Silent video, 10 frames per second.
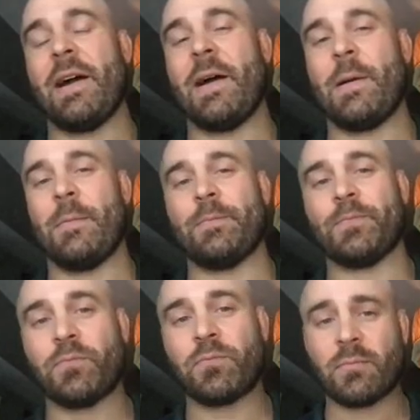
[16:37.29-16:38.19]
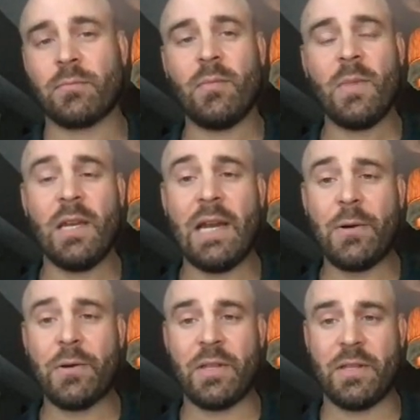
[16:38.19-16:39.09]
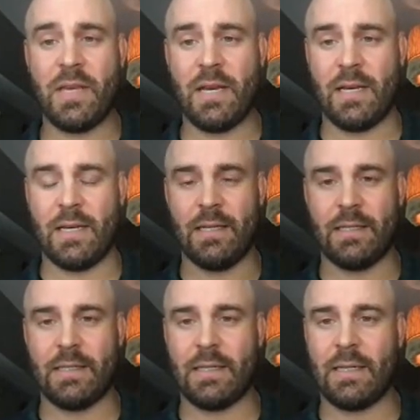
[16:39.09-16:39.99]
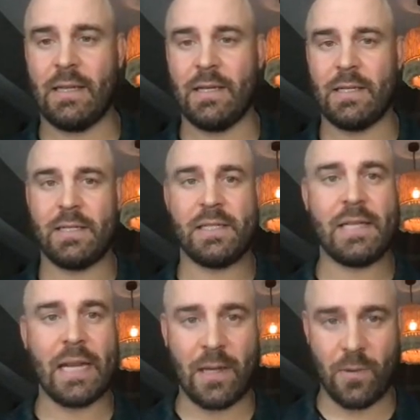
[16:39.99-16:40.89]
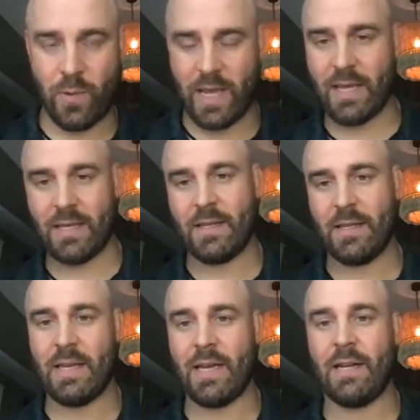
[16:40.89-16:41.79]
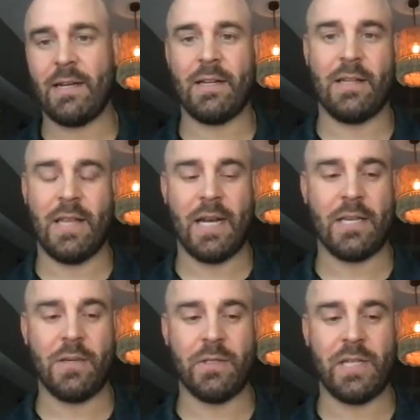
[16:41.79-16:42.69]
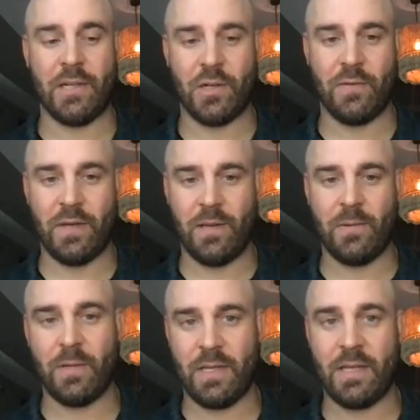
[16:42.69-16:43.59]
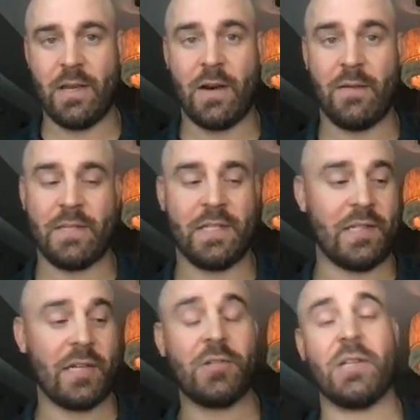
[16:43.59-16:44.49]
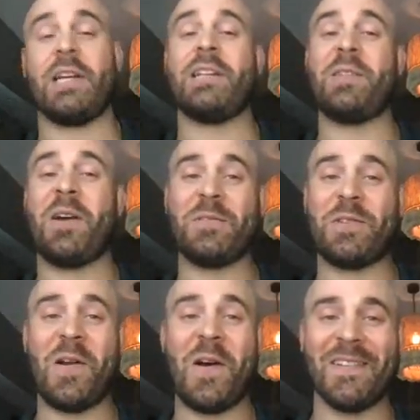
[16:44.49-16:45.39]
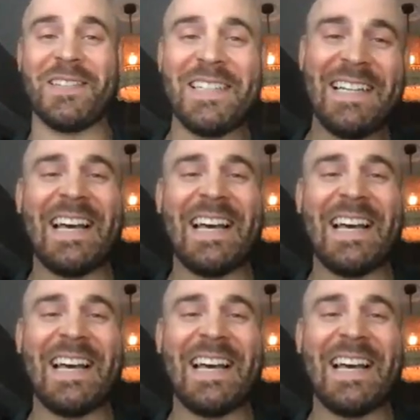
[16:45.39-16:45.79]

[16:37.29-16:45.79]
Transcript: Now the second way that I use HRV within the office is actually not in the office at all.